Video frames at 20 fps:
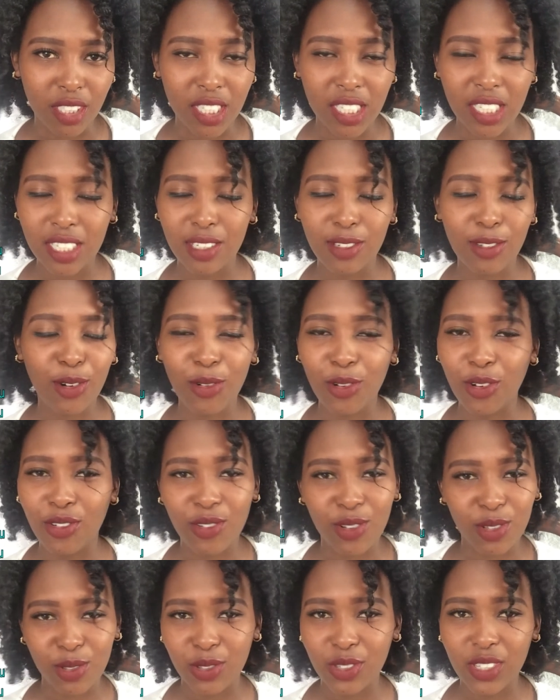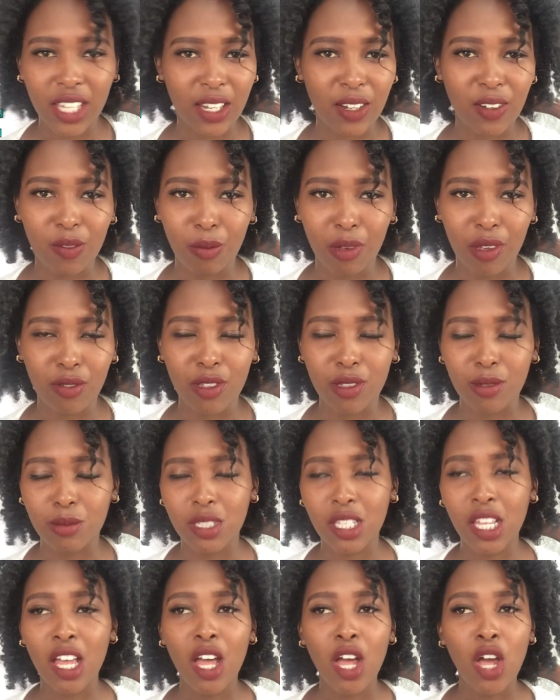Just don't go for those kind of
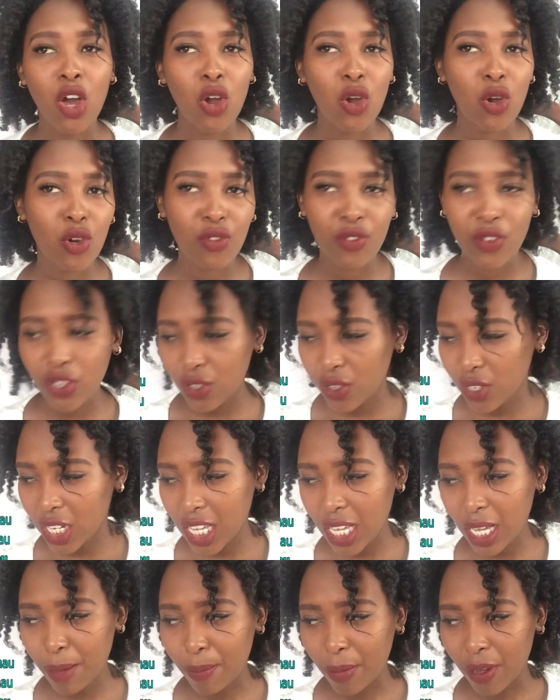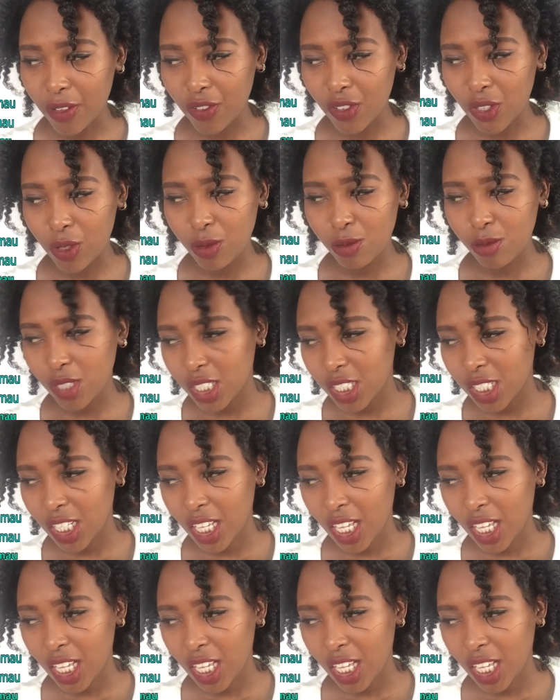perfumes. Go for unique perfumes.